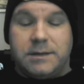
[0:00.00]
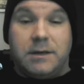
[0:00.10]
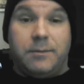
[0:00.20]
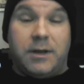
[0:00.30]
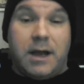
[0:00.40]
this
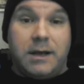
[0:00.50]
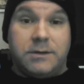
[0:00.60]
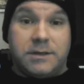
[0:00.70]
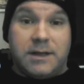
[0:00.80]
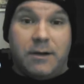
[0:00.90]
could apply to
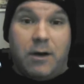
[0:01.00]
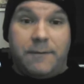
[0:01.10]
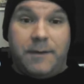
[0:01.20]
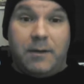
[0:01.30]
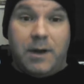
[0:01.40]
just an
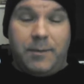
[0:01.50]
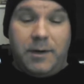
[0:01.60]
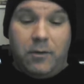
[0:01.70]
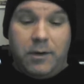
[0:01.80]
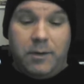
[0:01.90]
offhand
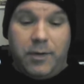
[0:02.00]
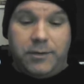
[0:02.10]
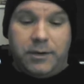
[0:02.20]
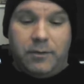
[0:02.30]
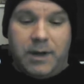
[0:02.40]
weapon or to
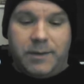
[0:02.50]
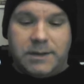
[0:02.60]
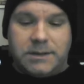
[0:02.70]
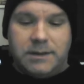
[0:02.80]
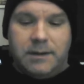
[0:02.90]
both of the
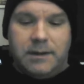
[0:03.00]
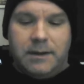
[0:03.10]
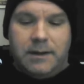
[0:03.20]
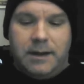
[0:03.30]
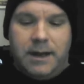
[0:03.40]
weapons.
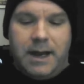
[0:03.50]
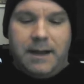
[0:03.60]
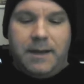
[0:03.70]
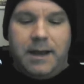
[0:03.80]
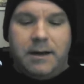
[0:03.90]

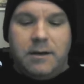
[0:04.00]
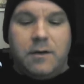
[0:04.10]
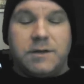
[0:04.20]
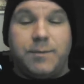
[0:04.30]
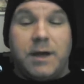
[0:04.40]
And then
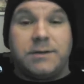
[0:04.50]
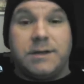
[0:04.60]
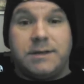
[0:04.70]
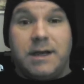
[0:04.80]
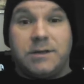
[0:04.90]
no
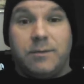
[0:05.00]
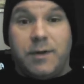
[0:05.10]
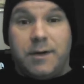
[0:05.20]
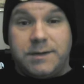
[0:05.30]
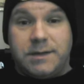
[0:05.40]
specialization
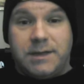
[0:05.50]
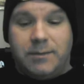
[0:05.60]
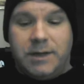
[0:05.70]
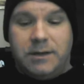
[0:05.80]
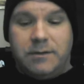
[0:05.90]
bonuses
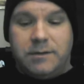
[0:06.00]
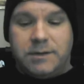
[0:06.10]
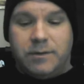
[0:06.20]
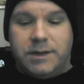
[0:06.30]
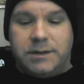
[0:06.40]
can be
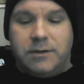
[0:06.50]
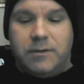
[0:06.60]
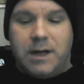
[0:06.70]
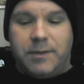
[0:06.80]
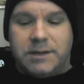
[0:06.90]
used with the two
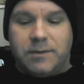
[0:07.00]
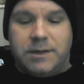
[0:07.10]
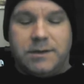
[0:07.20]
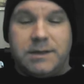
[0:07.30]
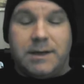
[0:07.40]
weapons
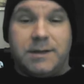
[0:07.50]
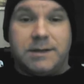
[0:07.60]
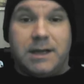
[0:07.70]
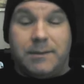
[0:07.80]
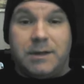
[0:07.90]
when using them at
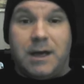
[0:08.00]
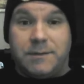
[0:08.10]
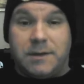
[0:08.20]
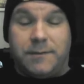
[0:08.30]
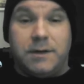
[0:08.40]
the same
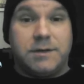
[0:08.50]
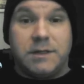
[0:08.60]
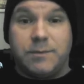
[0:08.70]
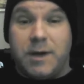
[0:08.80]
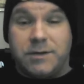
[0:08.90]
time. So if you're
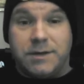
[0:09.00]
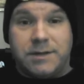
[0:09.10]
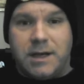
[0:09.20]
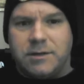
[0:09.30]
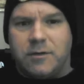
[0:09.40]
using
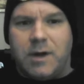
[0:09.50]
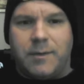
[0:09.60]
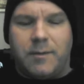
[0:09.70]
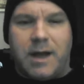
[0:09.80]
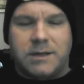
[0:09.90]
specialization or
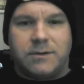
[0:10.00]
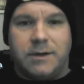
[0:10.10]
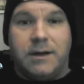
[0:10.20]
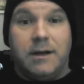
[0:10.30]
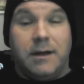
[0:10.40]
weapon
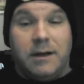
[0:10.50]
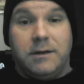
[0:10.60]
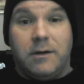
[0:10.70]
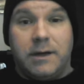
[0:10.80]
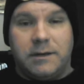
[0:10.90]
mastery,
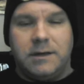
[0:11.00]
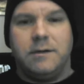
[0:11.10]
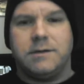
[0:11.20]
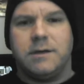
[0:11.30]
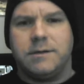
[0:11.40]
you don't get to
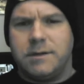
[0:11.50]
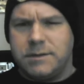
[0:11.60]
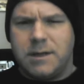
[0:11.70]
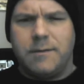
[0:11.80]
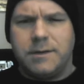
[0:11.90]
use those. So
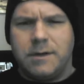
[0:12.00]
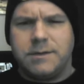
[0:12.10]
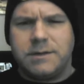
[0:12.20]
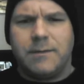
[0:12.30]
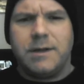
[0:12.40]
some,
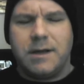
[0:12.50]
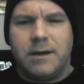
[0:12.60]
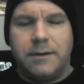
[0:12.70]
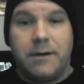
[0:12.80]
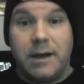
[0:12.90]
those are some of the
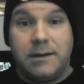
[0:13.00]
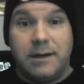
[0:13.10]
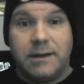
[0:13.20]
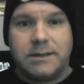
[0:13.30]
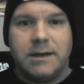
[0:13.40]
other
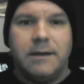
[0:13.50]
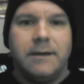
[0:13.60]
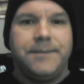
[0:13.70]
ideas.